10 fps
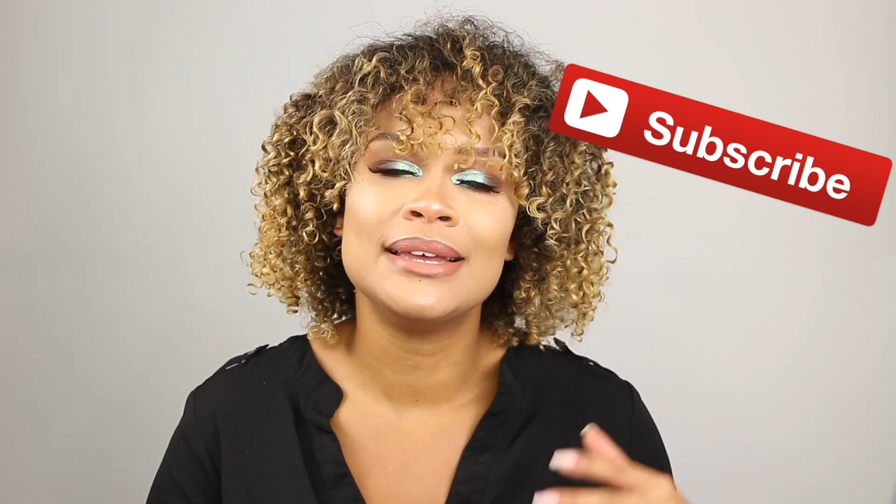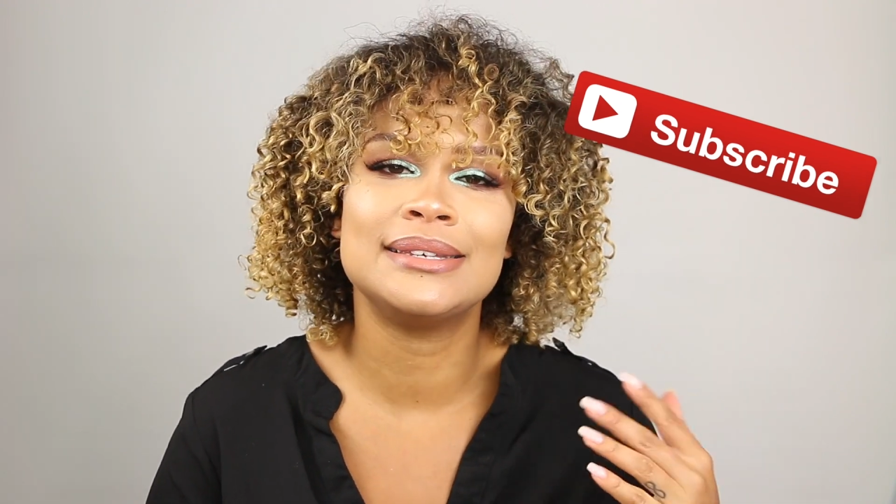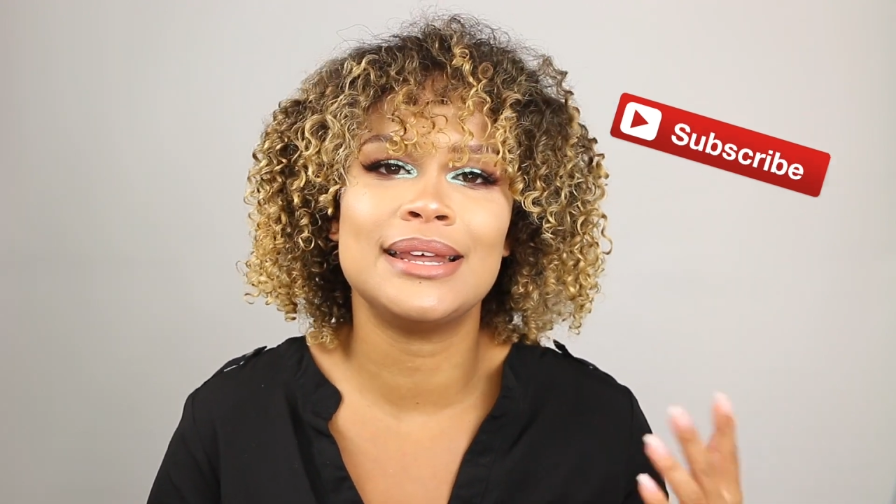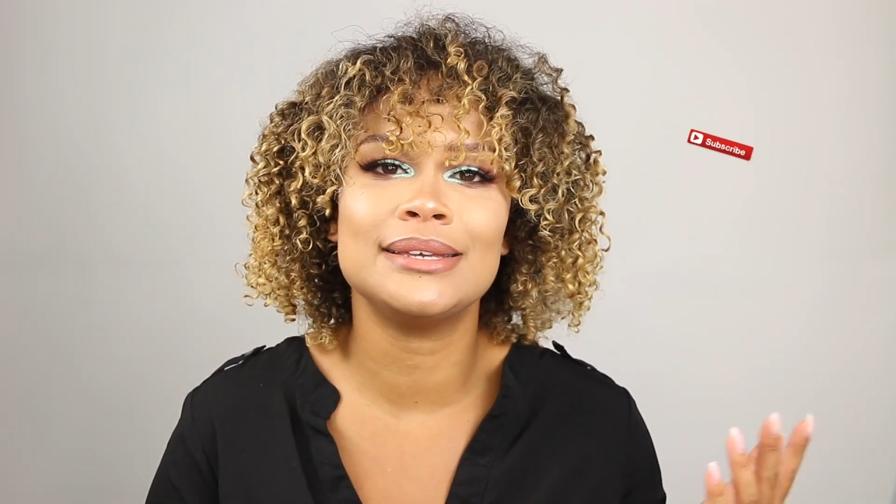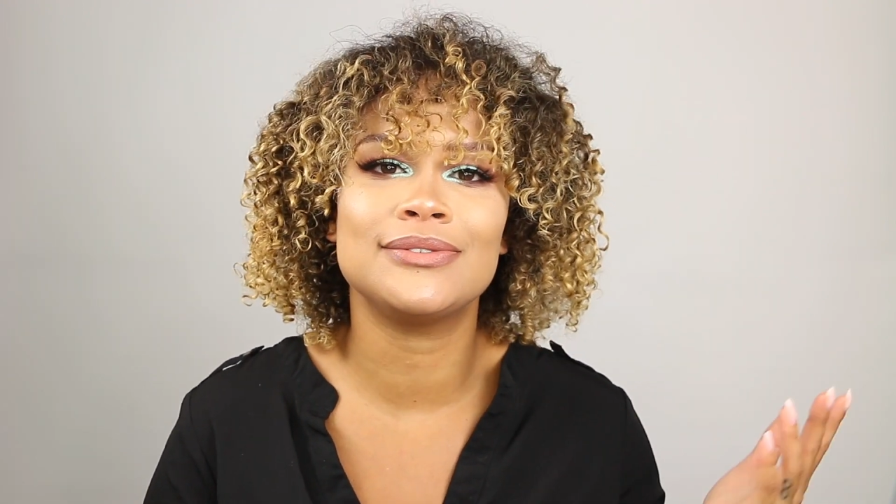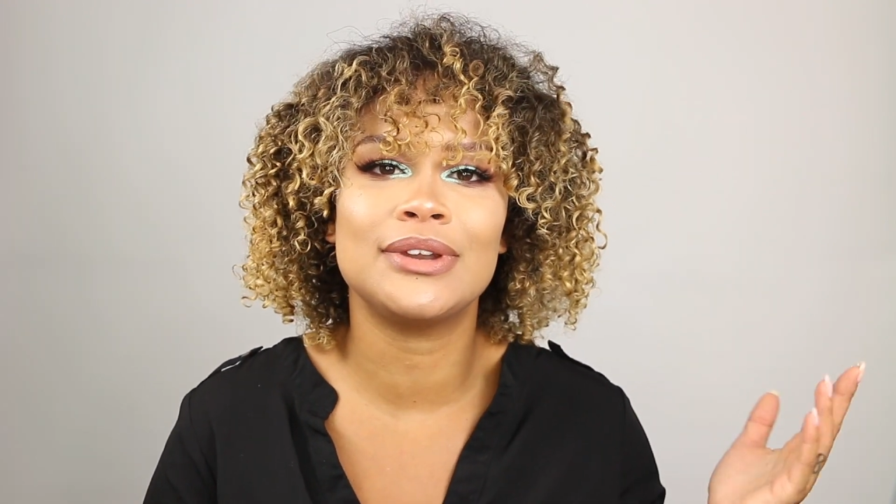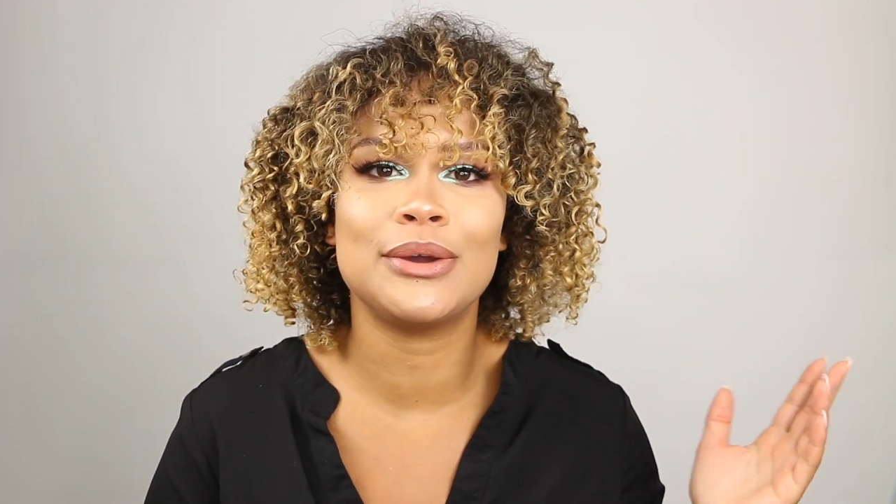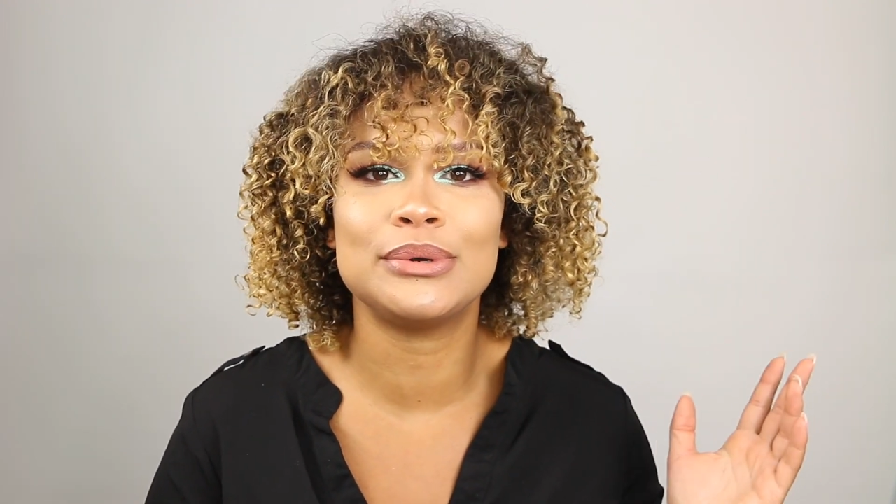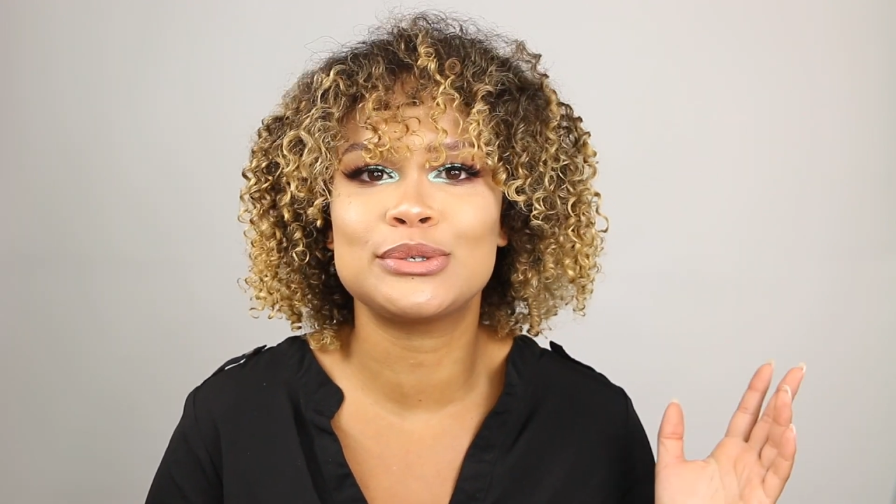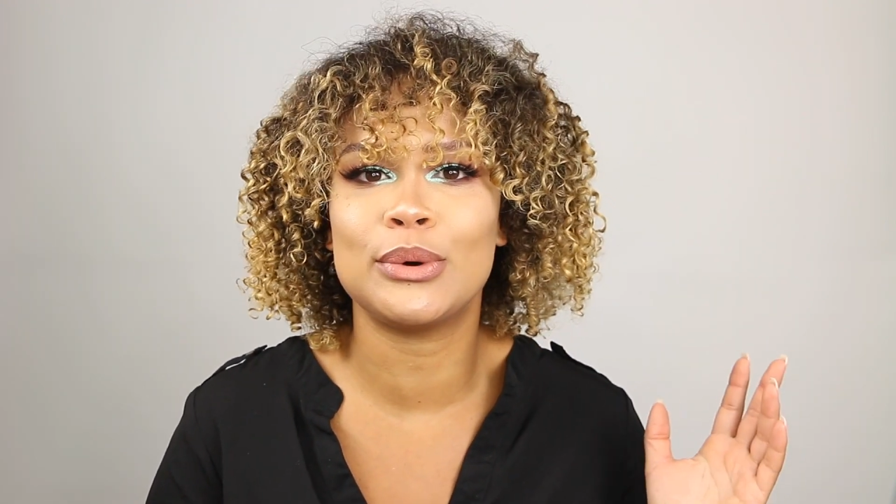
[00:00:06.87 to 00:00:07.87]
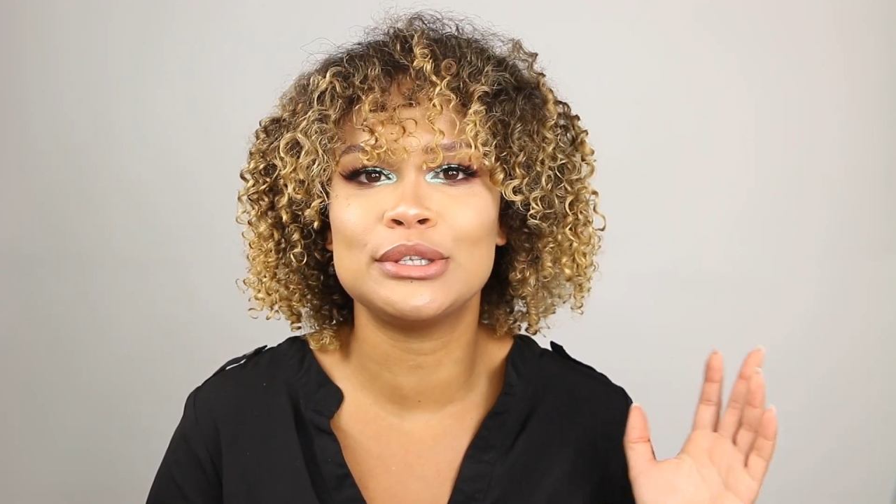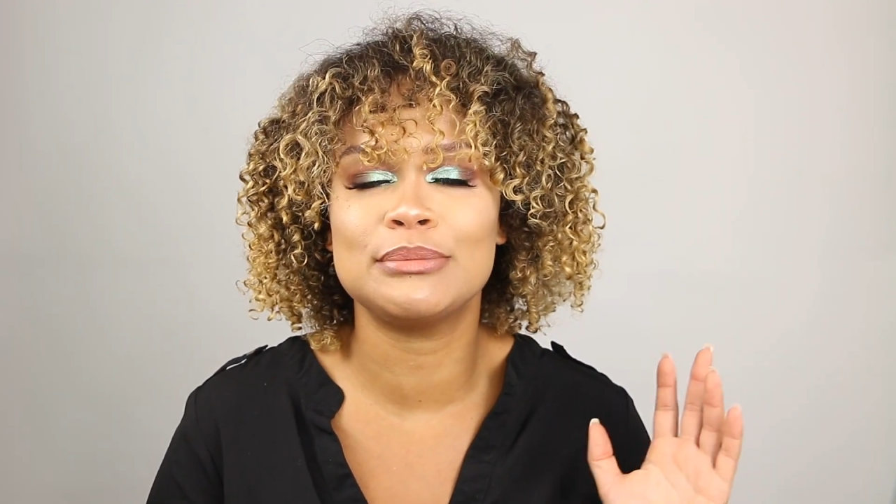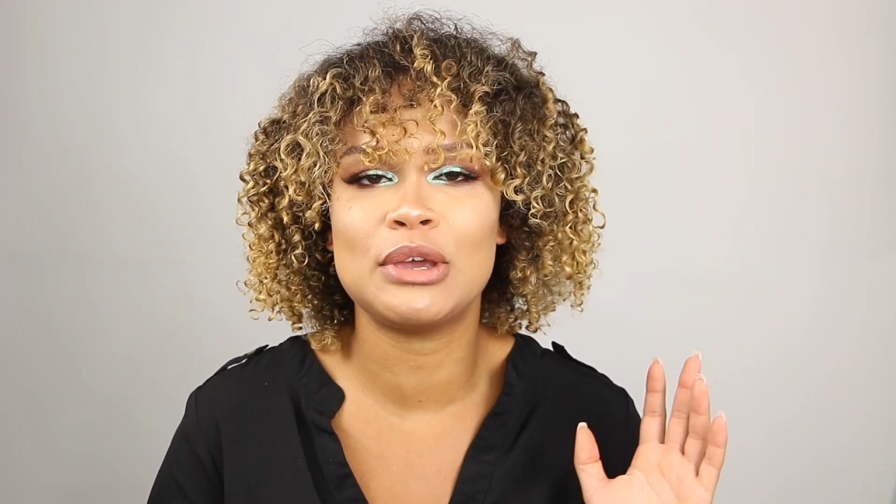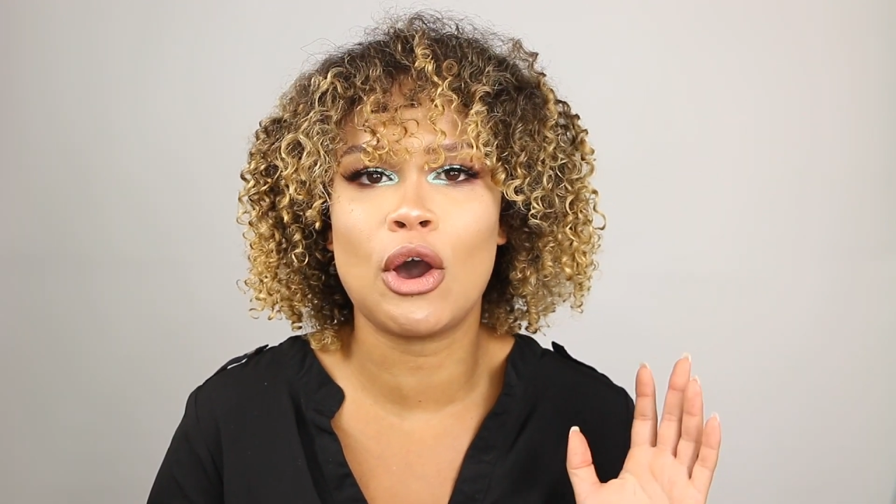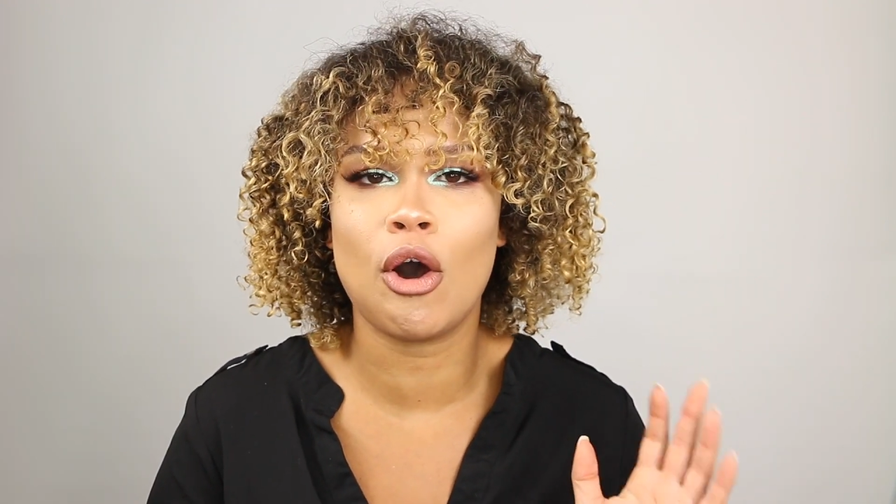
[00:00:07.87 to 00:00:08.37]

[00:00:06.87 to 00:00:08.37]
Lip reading: Today's video is going to be